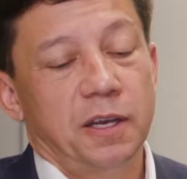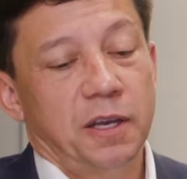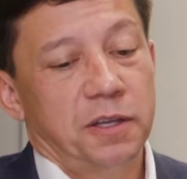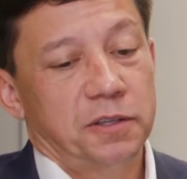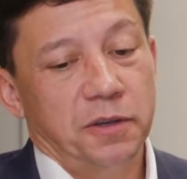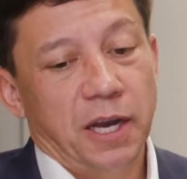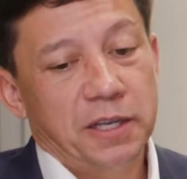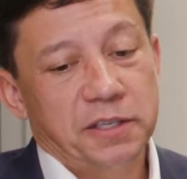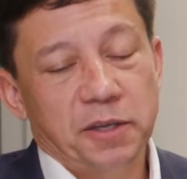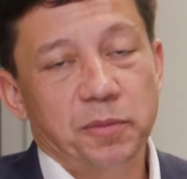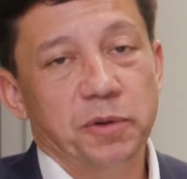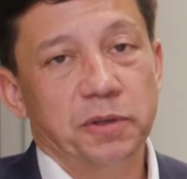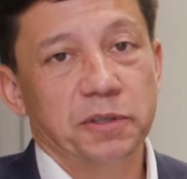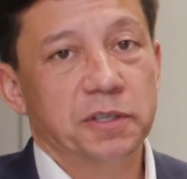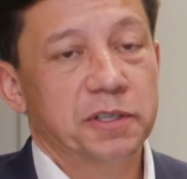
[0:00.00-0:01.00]
So I
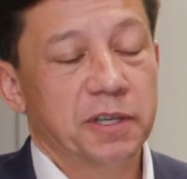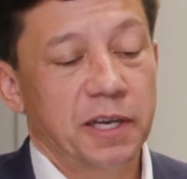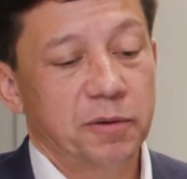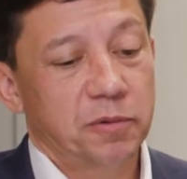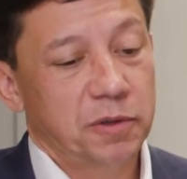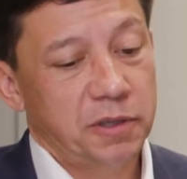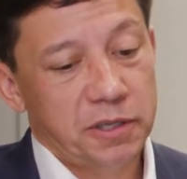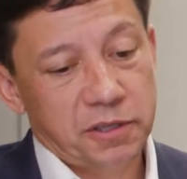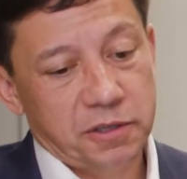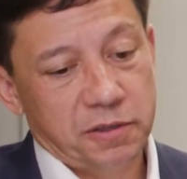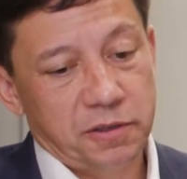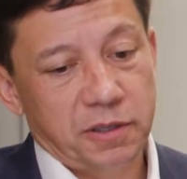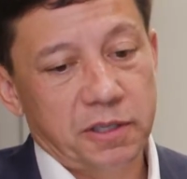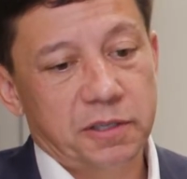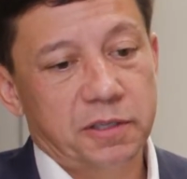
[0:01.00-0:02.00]
typically say, well, let's
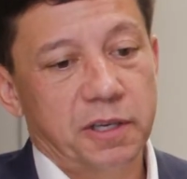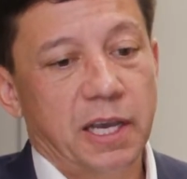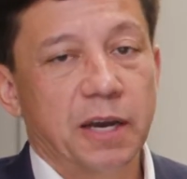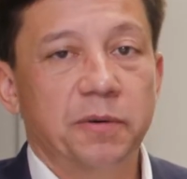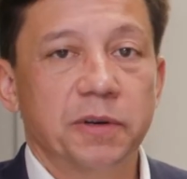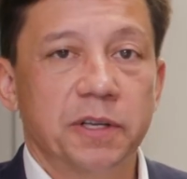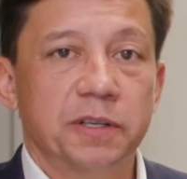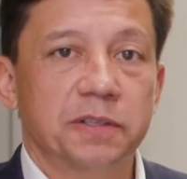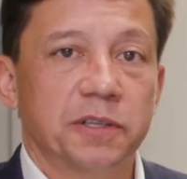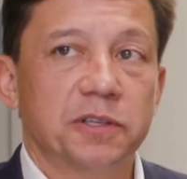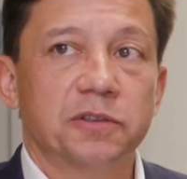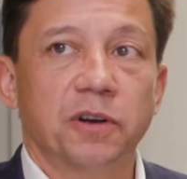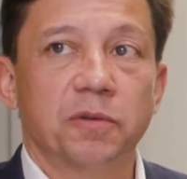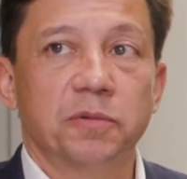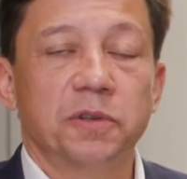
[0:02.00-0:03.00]
see how it is. Let's
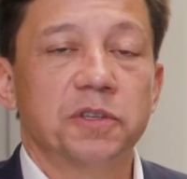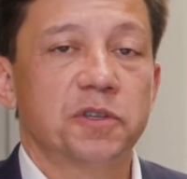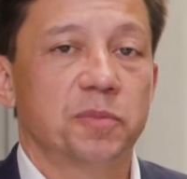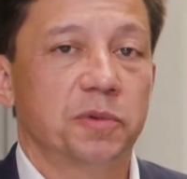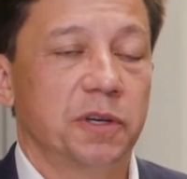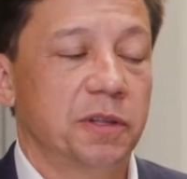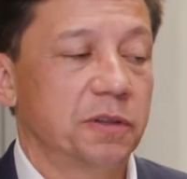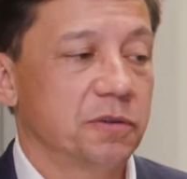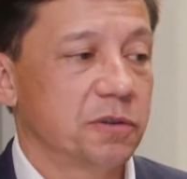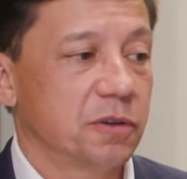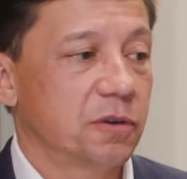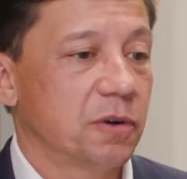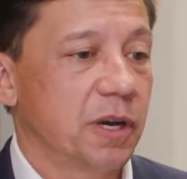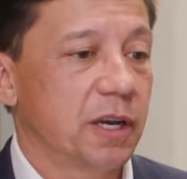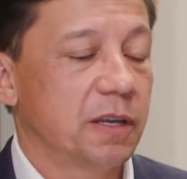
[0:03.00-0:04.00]
start with a splint. There's
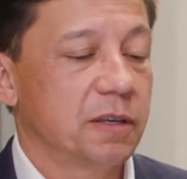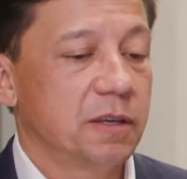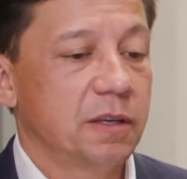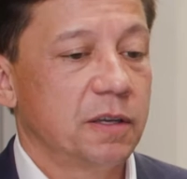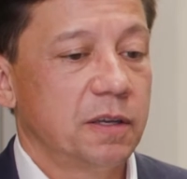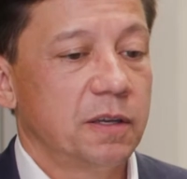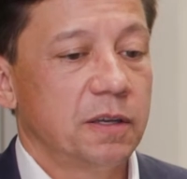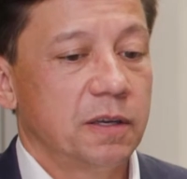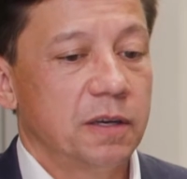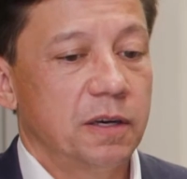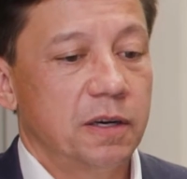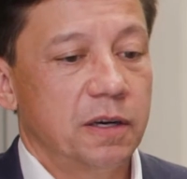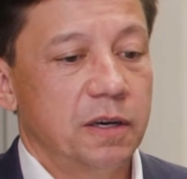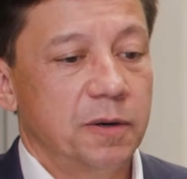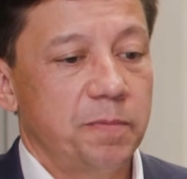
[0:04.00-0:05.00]

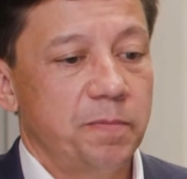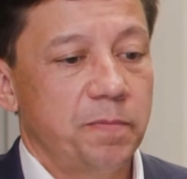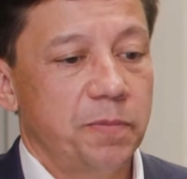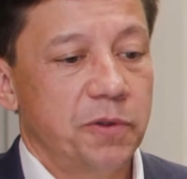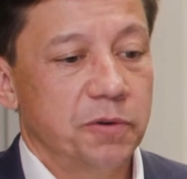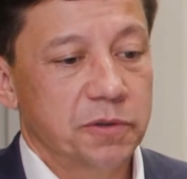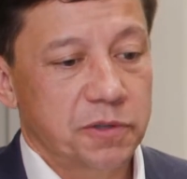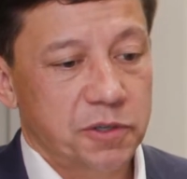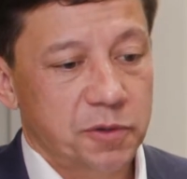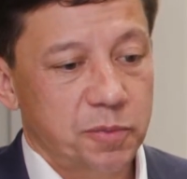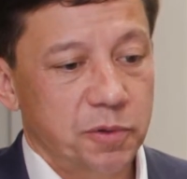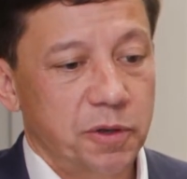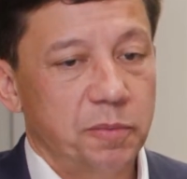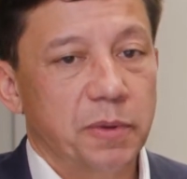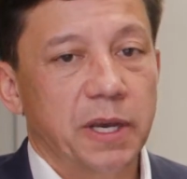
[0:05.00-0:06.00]
a
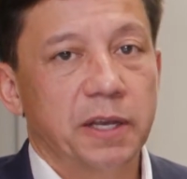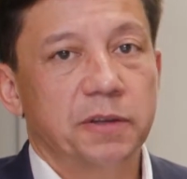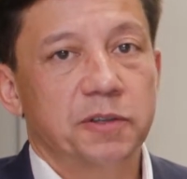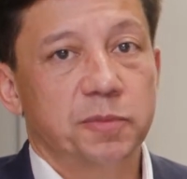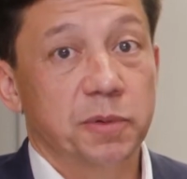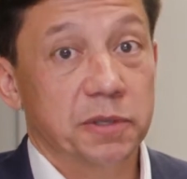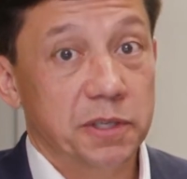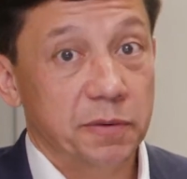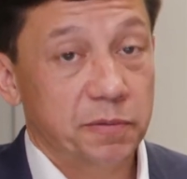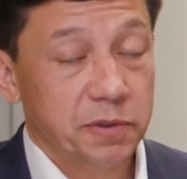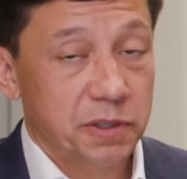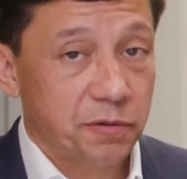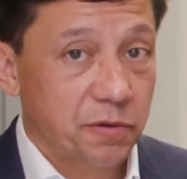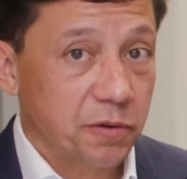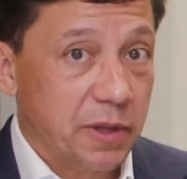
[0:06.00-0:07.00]
splint made
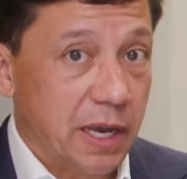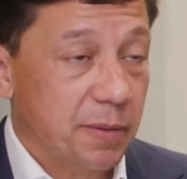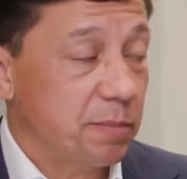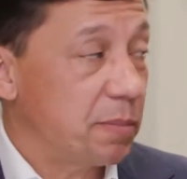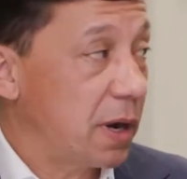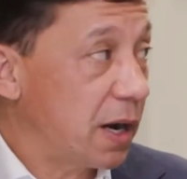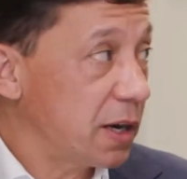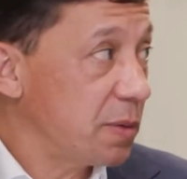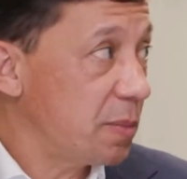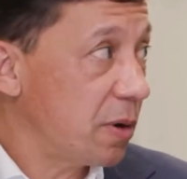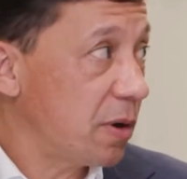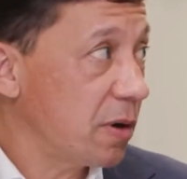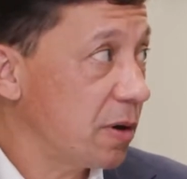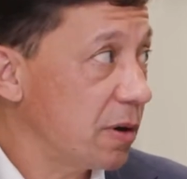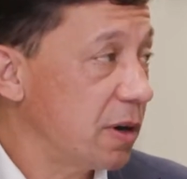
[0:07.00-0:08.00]
specifically for that body
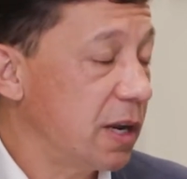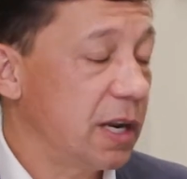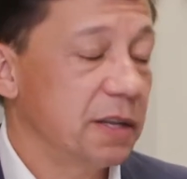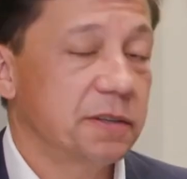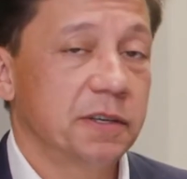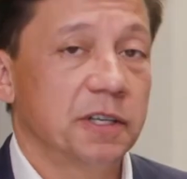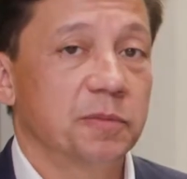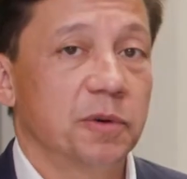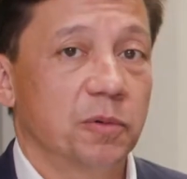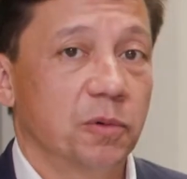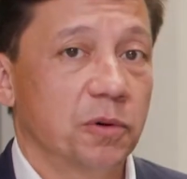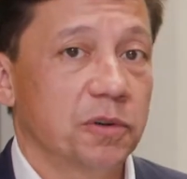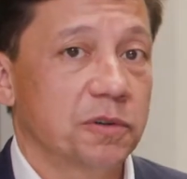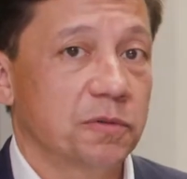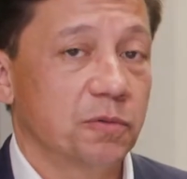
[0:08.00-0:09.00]
part. I tell them it
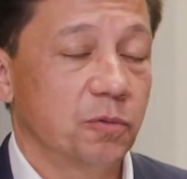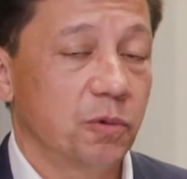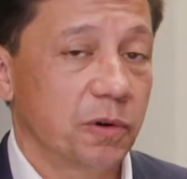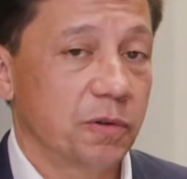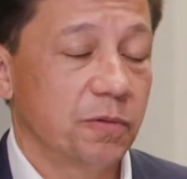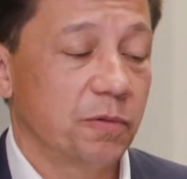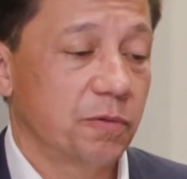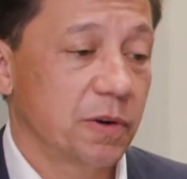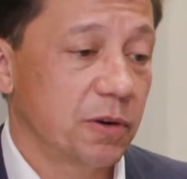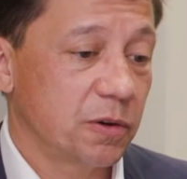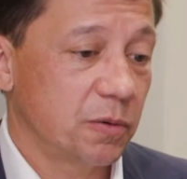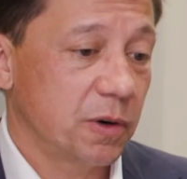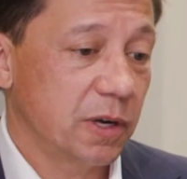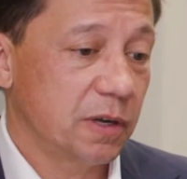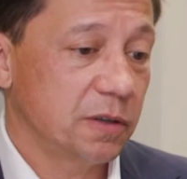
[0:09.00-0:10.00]
works very
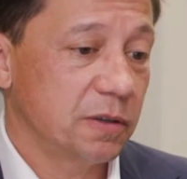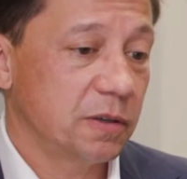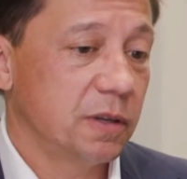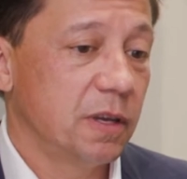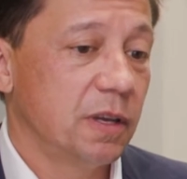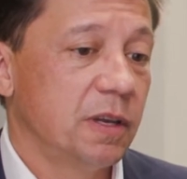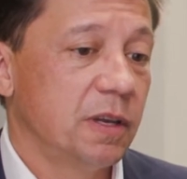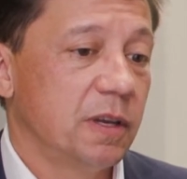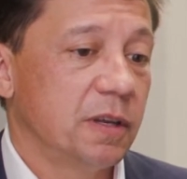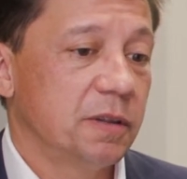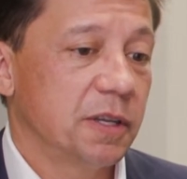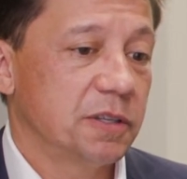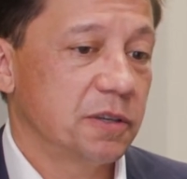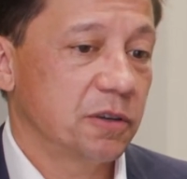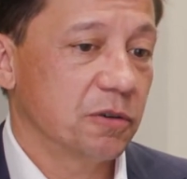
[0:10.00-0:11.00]
well, and
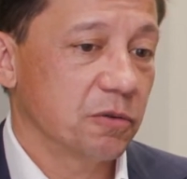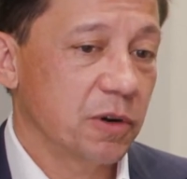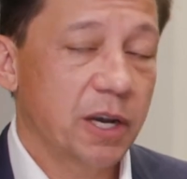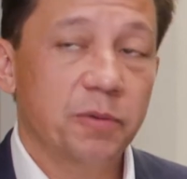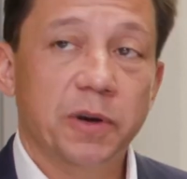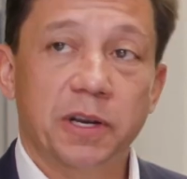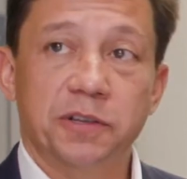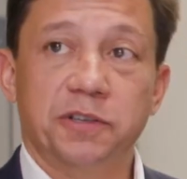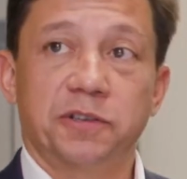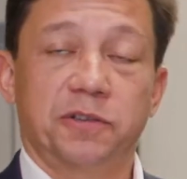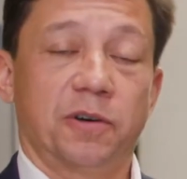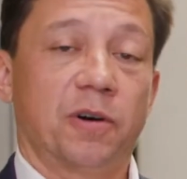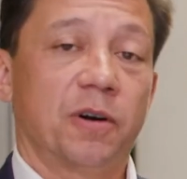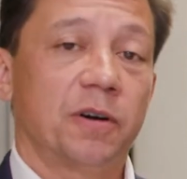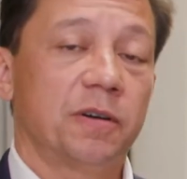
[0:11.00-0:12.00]
that's a great way to
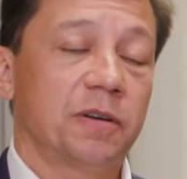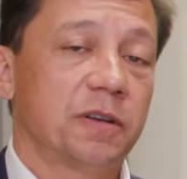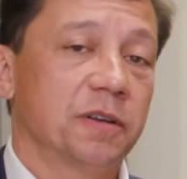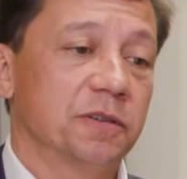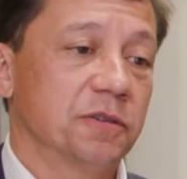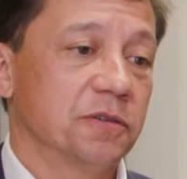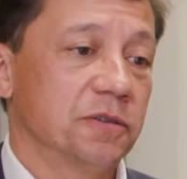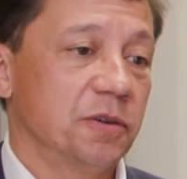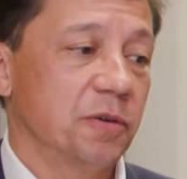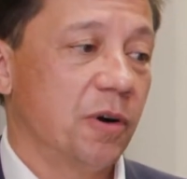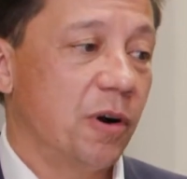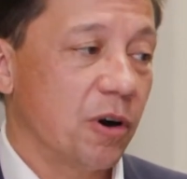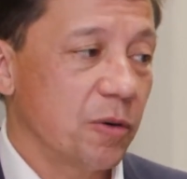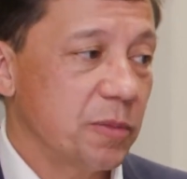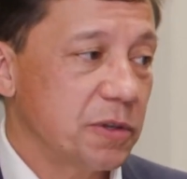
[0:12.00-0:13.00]
start, because there's no
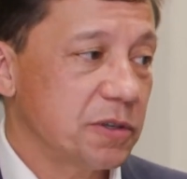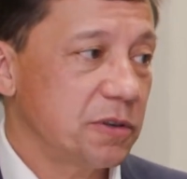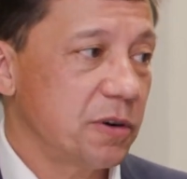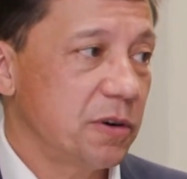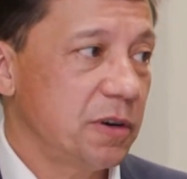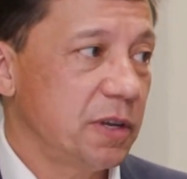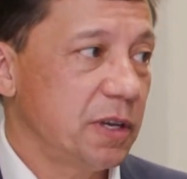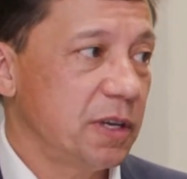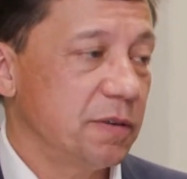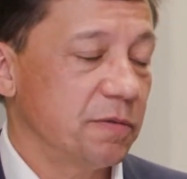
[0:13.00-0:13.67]
harm in starting it.